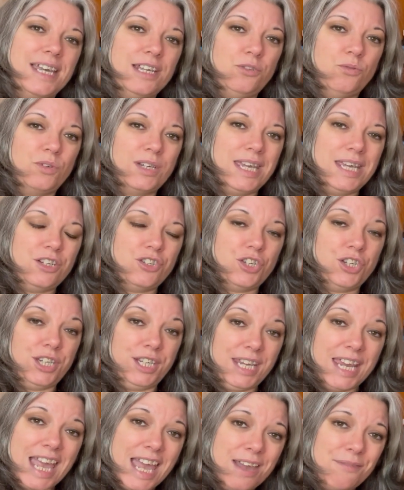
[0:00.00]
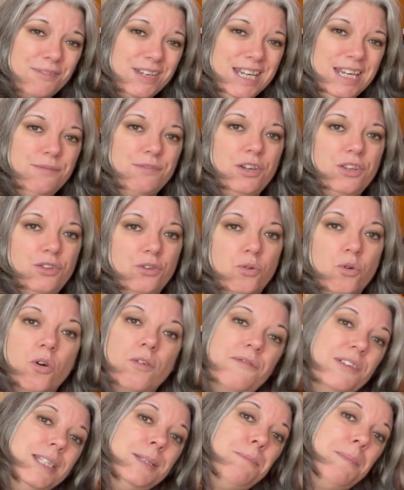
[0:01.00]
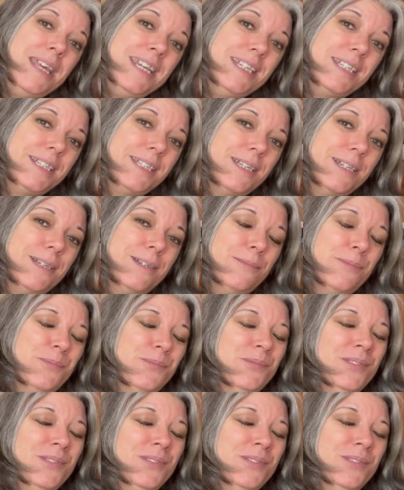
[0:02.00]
in your kitchen that you haven't even thought of as medicine.